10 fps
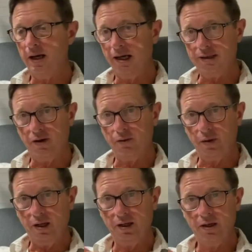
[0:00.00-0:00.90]
And then
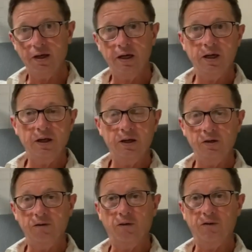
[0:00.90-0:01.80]
three,
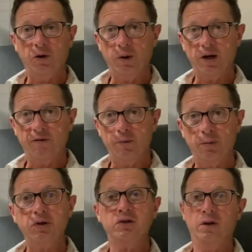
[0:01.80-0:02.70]
to fulfill whatever
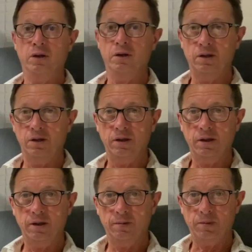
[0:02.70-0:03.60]
personal
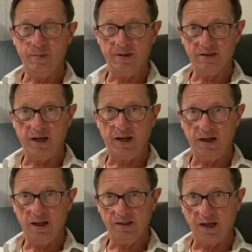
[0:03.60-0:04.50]
purpose I
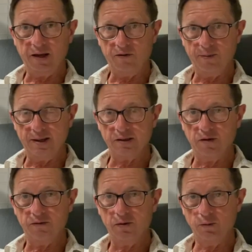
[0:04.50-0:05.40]
assign for
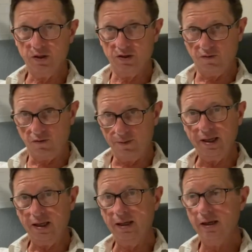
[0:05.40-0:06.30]
myself, which for
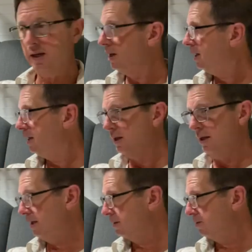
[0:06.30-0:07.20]
me
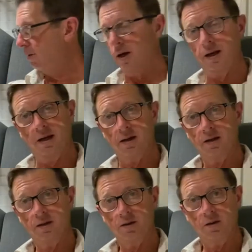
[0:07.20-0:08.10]
is my uh,
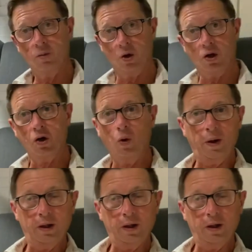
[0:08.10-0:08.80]
book, Going